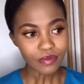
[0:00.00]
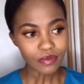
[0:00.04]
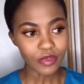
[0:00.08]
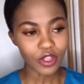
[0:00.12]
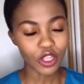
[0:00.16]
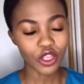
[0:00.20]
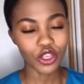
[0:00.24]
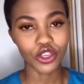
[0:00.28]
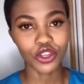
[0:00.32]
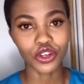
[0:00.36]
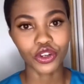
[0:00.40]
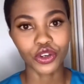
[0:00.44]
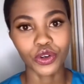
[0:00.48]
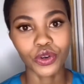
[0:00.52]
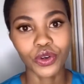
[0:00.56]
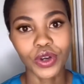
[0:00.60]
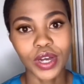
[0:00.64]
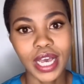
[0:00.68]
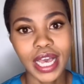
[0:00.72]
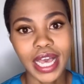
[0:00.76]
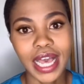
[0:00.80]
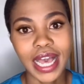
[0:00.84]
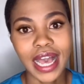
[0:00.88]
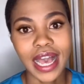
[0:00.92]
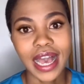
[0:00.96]
You know,
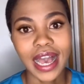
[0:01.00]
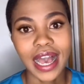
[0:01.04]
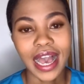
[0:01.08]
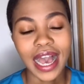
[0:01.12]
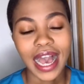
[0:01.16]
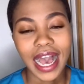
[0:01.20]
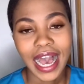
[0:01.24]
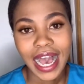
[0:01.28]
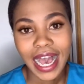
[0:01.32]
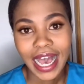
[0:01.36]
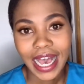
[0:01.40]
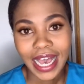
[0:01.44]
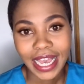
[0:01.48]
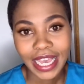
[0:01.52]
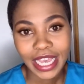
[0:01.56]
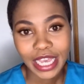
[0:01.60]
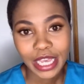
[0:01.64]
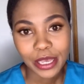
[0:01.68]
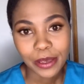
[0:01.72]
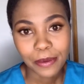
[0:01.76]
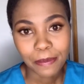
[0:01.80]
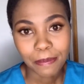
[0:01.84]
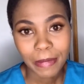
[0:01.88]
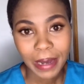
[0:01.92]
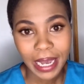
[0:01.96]
I
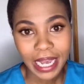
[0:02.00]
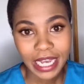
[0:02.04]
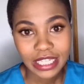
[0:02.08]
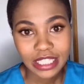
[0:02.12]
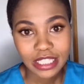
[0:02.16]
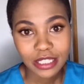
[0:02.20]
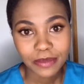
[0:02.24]
might